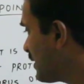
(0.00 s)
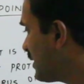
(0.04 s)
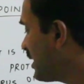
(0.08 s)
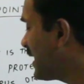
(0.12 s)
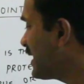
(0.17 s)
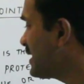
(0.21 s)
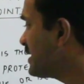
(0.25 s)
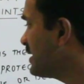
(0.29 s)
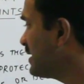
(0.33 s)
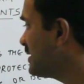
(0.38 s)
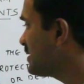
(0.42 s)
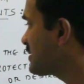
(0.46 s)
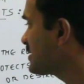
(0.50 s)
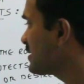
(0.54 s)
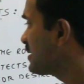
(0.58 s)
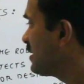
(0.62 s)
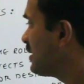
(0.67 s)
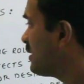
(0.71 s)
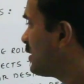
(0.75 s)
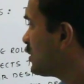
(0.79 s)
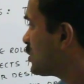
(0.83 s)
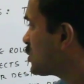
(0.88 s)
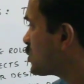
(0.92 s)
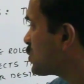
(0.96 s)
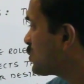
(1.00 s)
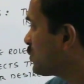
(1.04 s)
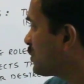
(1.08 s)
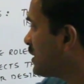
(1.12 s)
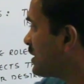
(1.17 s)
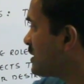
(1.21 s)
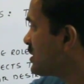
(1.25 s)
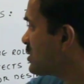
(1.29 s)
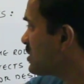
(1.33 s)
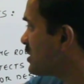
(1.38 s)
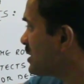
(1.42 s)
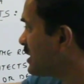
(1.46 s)
ligase. So
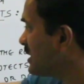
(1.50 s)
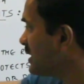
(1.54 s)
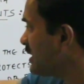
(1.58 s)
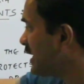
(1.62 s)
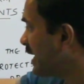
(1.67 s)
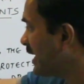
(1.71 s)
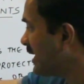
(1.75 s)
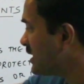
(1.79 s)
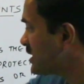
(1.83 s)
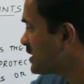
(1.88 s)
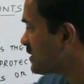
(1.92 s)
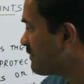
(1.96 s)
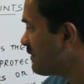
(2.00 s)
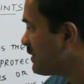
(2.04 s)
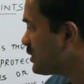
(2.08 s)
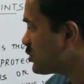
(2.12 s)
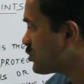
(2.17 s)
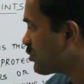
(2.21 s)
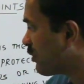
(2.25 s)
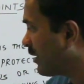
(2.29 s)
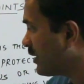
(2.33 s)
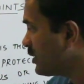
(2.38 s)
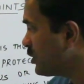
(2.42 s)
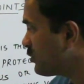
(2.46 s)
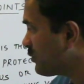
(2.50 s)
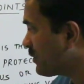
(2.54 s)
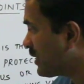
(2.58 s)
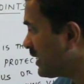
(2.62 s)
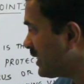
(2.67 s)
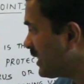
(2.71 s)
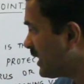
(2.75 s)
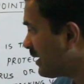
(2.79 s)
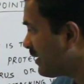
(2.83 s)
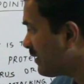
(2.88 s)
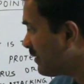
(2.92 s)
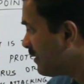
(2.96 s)
the sticky ends will join
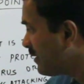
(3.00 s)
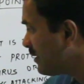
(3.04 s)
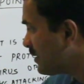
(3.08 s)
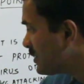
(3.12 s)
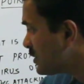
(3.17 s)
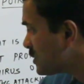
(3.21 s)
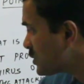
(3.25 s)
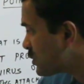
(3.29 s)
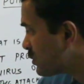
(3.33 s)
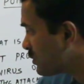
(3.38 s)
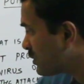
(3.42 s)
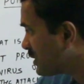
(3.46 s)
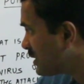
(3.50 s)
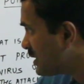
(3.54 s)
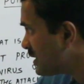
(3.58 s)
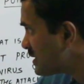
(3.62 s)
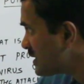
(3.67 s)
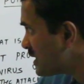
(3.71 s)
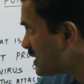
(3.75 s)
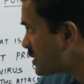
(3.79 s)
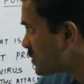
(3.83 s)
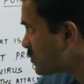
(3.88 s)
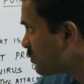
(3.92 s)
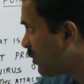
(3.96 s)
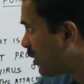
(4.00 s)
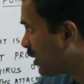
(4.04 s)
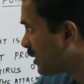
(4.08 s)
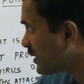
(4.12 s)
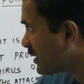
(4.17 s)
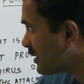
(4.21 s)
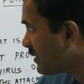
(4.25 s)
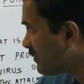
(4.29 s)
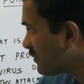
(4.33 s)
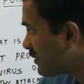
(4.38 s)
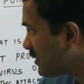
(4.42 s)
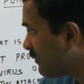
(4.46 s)
together. So this is
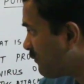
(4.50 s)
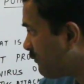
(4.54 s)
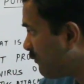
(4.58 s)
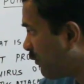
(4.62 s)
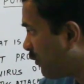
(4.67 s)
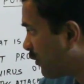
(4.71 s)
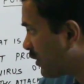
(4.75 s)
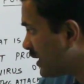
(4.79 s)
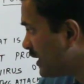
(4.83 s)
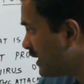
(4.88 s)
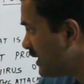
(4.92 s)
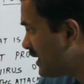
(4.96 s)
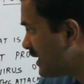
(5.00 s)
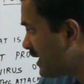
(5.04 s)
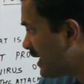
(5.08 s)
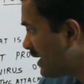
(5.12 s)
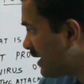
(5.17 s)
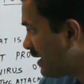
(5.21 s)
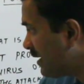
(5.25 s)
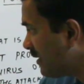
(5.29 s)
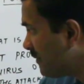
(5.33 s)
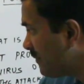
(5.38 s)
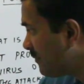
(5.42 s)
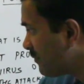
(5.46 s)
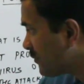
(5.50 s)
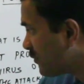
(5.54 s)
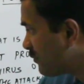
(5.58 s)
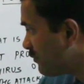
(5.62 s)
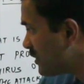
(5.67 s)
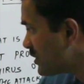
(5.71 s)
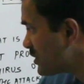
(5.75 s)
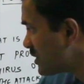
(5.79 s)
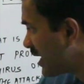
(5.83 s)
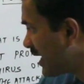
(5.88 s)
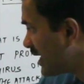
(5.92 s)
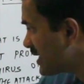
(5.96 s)
what? The foreign DNA,
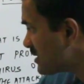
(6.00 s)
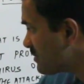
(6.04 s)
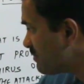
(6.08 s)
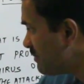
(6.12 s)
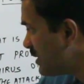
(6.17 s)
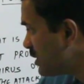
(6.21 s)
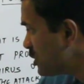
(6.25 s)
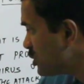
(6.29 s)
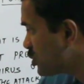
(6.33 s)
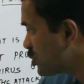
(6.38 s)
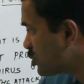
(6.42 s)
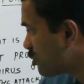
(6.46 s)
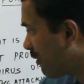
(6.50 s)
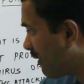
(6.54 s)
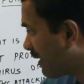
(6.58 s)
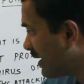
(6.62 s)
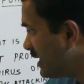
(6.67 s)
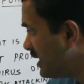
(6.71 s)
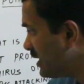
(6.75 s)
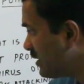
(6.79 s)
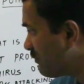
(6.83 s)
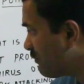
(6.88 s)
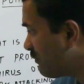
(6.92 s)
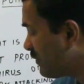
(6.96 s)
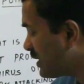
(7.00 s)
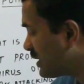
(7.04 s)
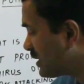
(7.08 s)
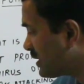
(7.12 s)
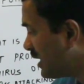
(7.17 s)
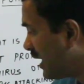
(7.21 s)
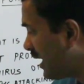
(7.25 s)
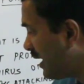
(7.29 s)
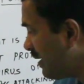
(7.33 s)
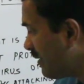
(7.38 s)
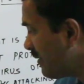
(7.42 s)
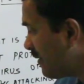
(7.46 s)
which has been joined
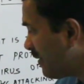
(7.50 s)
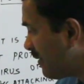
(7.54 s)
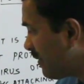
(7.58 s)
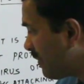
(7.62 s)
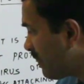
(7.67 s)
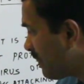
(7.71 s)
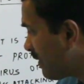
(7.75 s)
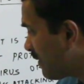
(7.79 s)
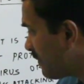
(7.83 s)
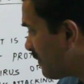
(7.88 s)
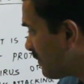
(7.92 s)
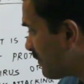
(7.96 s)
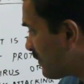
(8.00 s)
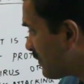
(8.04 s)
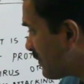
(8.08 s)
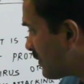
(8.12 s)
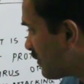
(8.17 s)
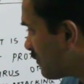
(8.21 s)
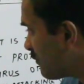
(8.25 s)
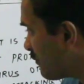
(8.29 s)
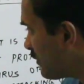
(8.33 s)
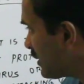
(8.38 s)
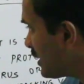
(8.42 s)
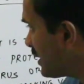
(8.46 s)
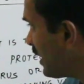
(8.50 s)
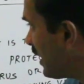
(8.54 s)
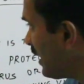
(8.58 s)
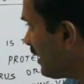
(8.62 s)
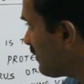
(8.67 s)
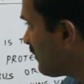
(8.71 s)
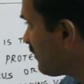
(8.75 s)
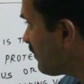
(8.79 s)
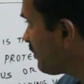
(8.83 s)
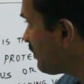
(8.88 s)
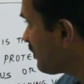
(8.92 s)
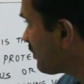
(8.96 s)
with the
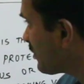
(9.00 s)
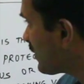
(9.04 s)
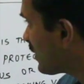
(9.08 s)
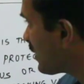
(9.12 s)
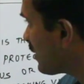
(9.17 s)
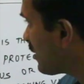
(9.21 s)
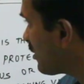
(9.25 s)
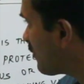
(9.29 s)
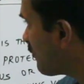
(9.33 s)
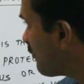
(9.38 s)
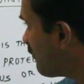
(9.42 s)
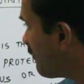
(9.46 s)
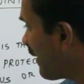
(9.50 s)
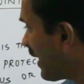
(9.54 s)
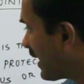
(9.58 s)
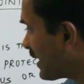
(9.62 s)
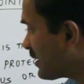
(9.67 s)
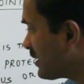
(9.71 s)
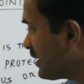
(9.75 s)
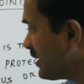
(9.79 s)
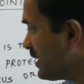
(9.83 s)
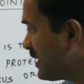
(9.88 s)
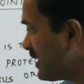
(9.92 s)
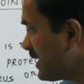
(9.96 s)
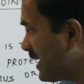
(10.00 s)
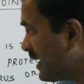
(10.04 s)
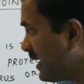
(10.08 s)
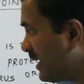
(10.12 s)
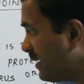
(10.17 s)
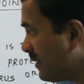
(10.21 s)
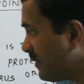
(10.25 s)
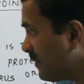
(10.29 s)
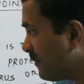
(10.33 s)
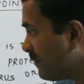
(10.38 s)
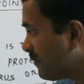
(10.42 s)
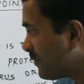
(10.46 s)
vector
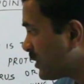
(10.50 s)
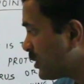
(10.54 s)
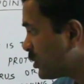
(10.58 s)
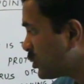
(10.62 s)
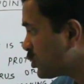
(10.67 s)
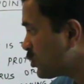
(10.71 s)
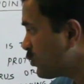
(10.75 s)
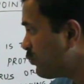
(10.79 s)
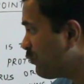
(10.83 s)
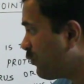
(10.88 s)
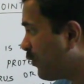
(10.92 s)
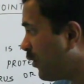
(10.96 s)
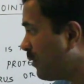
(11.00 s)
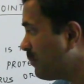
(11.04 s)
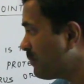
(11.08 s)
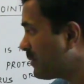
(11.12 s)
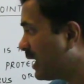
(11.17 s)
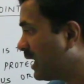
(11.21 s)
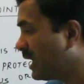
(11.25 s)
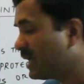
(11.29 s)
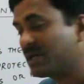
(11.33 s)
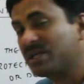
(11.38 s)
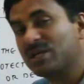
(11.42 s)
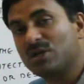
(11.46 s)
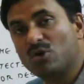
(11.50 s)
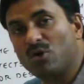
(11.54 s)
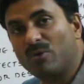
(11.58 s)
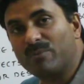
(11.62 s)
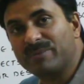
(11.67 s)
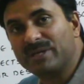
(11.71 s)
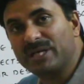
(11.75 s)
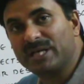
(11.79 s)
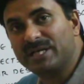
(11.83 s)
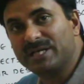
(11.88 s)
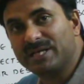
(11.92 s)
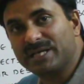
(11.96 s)
DNA to form a
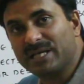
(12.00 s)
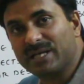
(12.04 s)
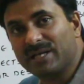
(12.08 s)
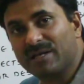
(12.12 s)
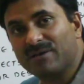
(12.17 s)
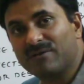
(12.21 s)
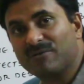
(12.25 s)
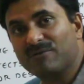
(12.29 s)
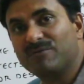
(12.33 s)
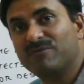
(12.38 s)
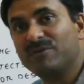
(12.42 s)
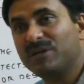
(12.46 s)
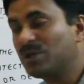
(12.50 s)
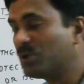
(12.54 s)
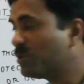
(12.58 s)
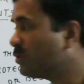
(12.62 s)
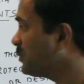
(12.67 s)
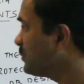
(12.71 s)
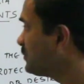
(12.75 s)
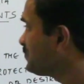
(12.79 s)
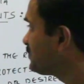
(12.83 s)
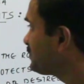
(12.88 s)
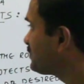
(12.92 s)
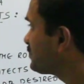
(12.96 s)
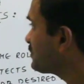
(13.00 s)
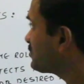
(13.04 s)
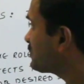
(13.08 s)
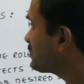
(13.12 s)
recombinant DNA. We know